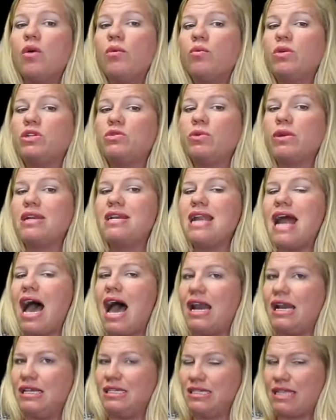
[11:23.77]
which would
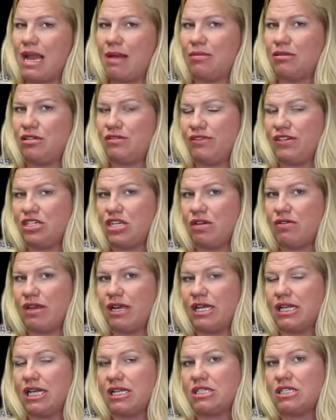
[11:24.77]
not establish fishing
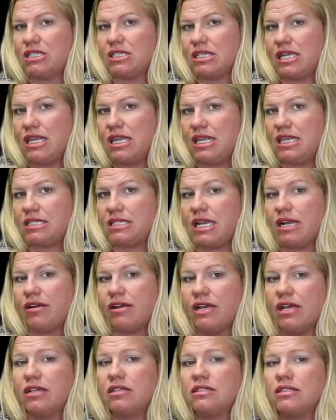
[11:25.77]
regulations in these
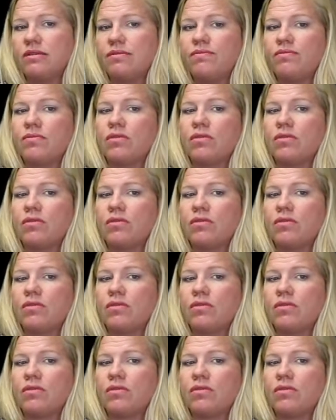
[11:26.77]
areas.